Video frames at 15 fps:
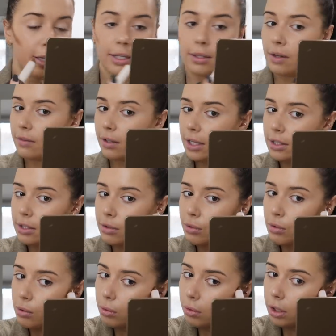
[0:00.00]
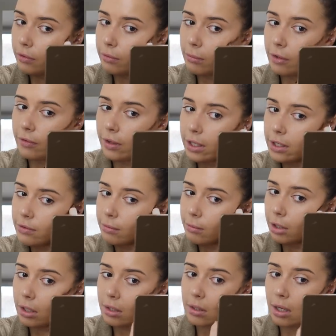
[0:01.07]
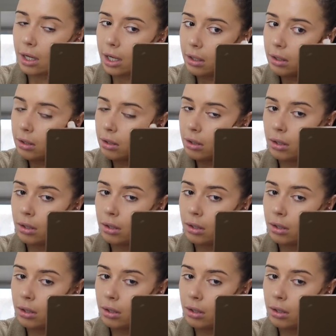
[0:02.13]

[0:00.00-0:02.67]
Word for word: I still have glitter all over my face from last night.